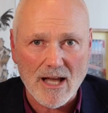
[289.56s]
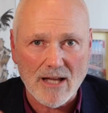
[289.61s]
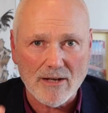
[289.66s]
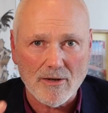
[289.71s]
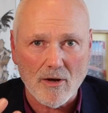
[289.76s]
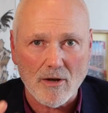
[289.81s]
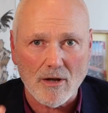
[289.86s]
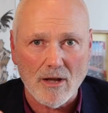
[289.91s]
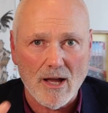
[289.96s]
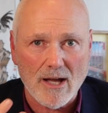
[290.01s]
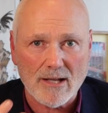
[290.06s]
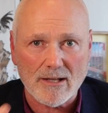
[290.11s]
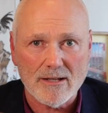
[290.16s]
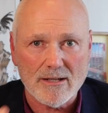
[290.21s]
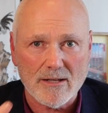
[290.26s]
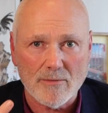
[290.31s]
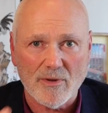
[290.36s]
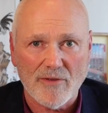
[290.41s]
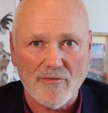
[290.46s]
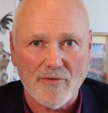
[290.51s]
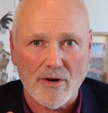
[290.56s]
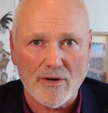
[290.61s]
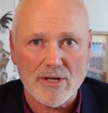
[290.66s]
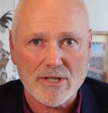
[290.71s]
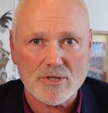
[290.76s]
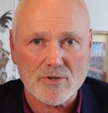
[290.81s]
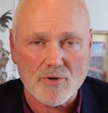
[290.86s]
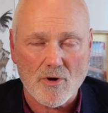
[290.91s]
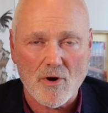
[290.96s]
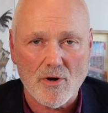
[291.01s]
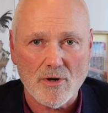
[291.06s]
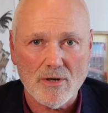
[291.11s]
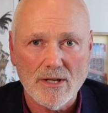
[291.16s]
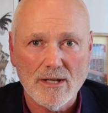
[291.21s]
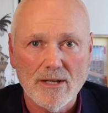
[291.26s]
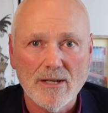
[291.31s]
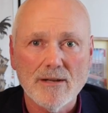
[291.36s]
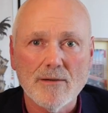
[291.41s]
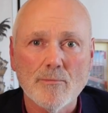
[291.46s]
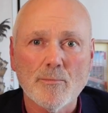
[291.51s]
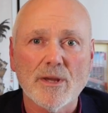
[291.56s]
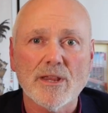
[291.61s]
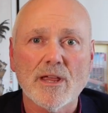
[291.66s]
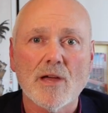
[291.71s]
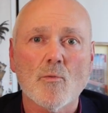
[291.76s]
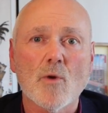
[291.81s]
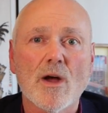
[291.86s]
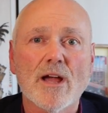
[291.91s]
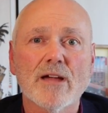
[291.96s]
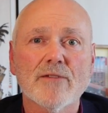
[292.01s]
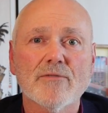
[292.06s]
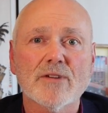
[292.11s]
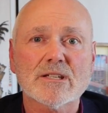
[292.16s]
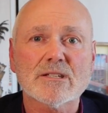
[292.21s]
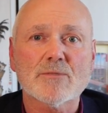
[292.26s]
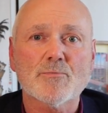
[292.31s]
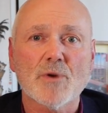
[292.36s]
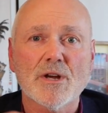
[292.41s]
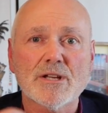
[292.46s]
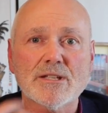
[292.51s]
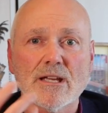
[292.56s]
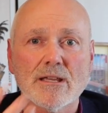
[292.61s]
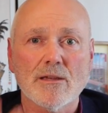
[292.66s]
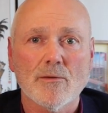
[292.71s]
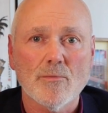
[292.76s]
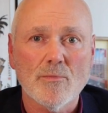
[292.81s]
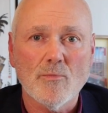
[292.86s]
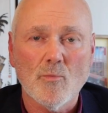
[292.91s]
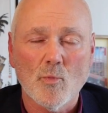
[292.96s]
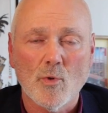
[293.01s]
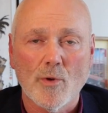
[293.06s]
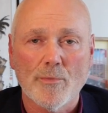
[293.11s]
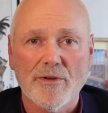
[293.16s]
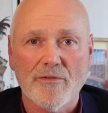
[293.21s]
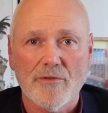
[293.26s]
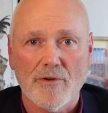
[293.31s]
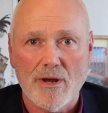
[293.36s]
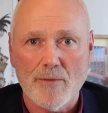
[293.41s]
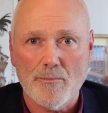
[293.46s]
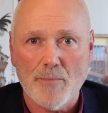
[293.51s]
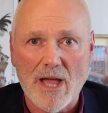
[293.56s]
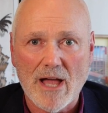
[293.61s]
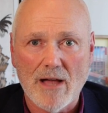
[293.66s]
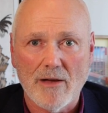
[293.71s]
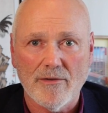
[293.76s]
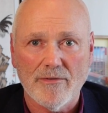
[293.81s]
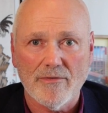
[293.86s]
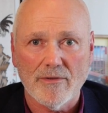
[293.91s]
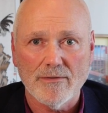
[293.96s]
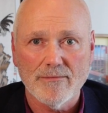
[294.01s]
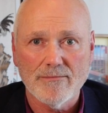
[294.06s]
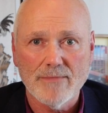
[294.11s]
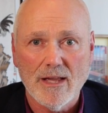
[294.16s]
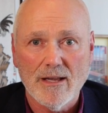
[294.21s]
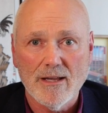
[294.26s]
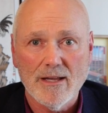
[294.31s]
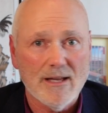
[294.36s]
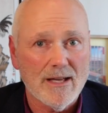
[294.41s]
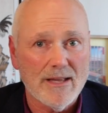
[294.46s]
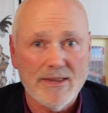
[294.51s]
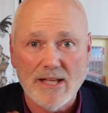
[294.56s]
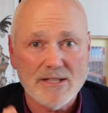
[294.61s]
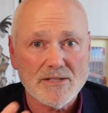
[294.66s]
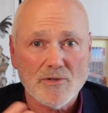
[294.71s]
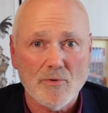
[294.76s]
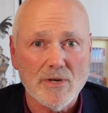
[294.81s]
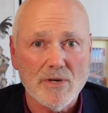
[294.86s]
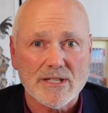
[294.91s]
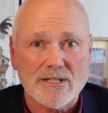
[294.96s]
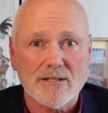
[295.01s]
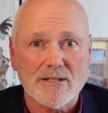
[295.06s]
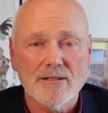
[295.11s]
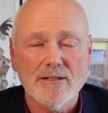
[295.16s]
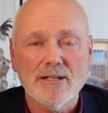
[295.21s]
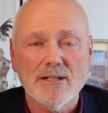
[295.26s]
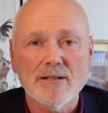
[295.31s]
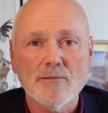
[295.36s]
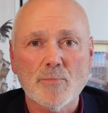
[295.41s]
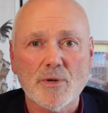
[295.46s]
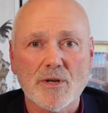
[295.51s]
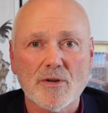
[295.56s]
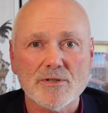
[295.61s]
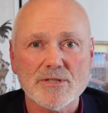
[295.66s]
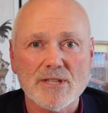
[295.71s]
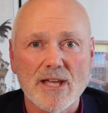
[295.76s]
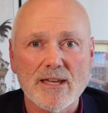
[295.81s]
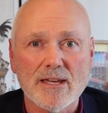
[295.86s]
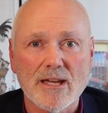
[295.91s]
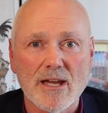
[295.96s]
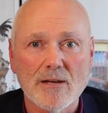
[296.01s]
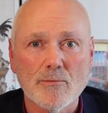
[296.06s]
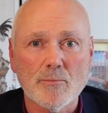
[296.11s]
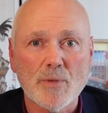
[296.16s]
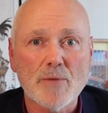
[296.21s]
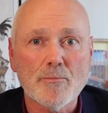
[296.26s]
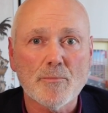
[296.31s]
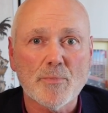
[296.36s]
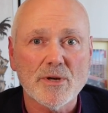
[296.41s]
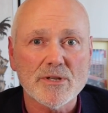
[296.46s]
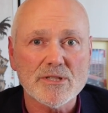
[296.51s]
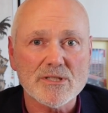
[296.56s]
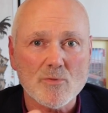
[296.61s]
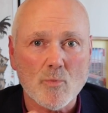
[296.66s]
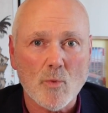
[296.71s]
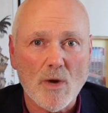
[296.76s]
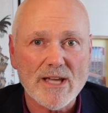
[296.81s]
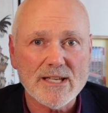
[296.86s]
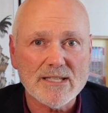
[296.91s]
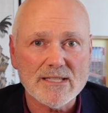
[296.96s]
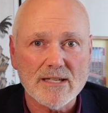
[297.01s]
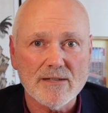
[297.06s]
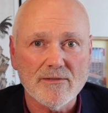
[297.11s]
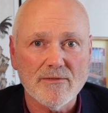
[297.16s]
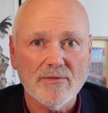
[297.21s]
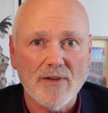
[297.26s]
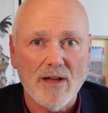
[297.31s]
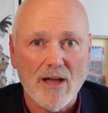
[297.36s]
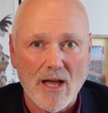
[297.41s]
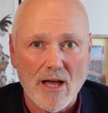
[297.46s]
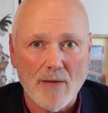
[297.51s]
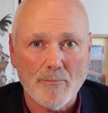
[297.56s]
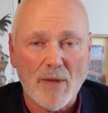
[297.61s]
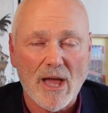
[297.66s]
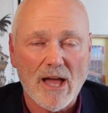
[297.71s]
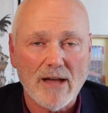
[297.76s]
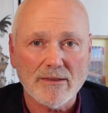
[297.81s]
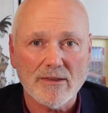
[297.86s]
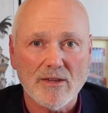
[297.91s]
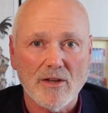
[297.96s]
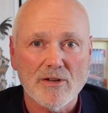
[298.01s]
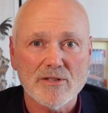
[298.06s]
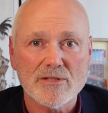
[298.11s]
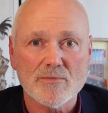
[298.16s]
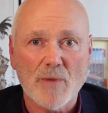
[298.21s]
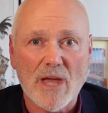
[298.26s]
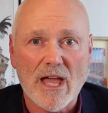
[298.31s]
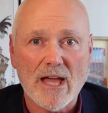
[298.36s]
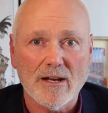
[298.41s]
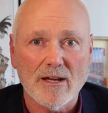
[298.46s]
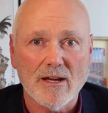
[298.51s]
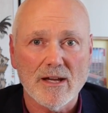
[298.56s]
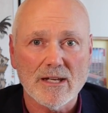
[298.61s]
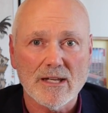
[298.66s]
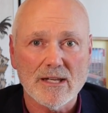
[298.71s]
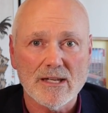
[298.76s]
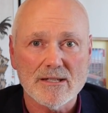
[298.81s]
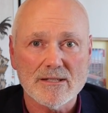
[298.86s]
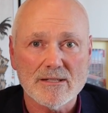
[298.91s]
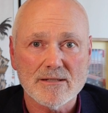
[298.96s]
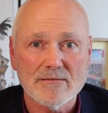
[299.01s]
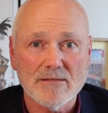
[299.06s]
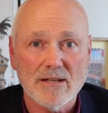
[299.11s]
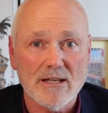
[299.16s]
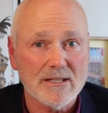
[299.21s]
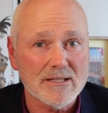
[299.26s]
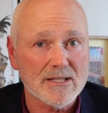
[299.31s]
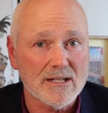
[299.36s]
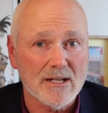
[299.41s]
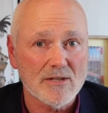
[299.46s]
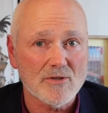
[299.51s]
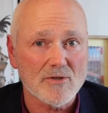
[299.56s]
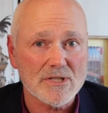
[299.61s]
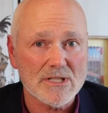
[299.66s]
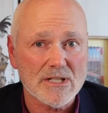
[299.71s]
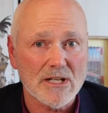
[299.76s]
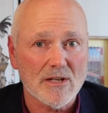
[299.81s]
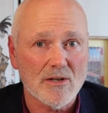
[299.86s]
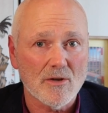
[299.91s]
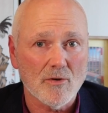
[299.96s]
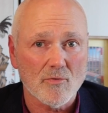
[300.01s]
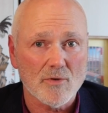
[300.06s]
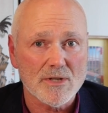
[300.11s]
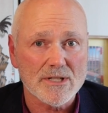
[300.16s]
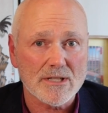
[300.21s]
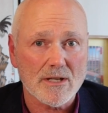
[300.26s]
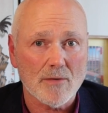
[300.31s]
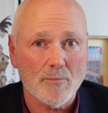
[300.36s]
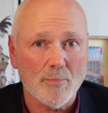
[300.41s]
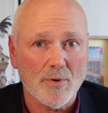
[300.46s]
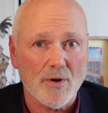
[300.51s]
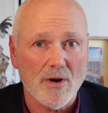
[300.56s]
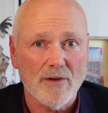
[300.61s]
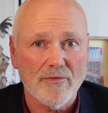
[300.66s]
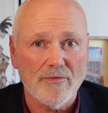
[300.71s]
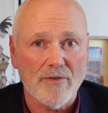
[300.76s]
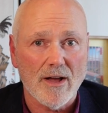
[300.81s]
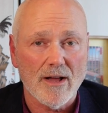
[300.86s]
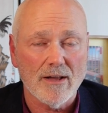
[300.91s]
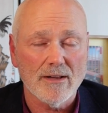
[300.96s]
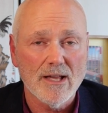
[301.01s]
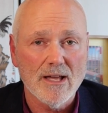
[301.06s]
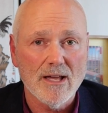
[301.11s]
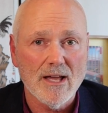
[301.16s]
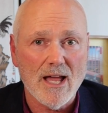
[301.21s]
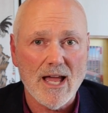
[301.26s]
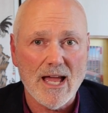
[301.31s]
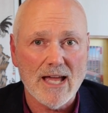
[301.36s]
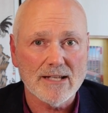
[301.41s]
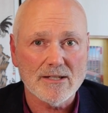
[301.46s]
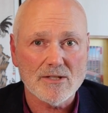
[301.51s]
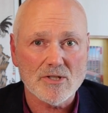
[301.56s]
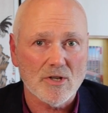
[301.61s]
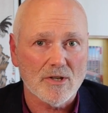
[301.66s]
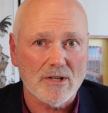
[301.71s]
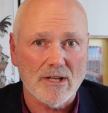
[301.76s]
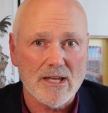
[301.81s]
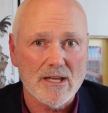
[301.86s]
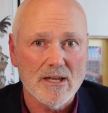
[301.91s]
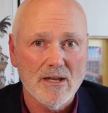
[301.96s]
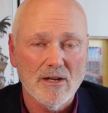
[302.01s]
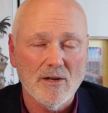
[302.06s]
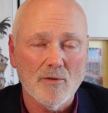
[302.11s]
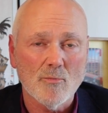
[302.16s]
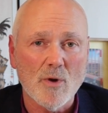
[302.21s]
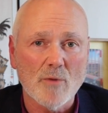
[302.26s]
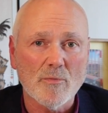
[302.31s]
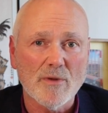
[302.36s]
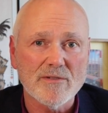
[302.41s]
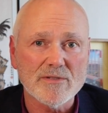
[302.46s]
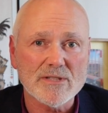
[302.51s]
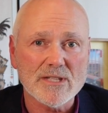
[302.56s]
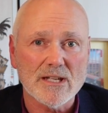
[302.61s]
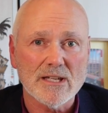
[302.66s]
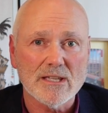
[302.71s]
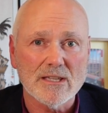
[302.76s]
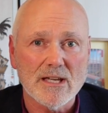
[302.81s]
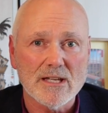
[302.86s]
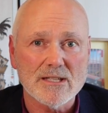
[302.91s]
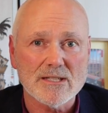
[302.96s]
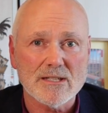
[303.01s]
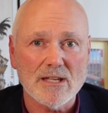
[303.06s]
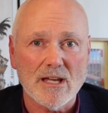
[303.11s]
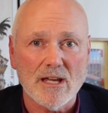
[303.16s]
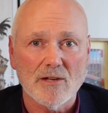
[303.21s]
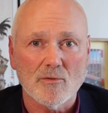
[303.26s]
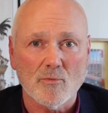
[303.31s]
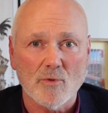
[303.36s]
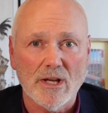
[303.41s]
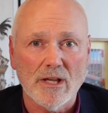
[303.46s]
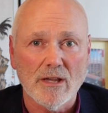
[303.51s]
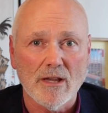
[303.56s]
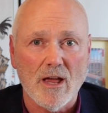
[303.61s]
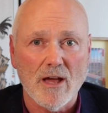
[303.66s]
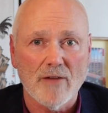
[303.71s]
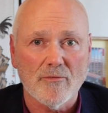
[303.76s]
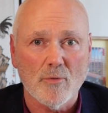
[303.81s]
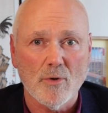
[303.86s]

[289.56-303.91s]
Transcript: are not likely to be very strong, but their way of expressing them will be very powerful. And that's a risk because they can be persuasive about those bad ideas. It's an interesting risk profile, and certainly when we've seen this in real life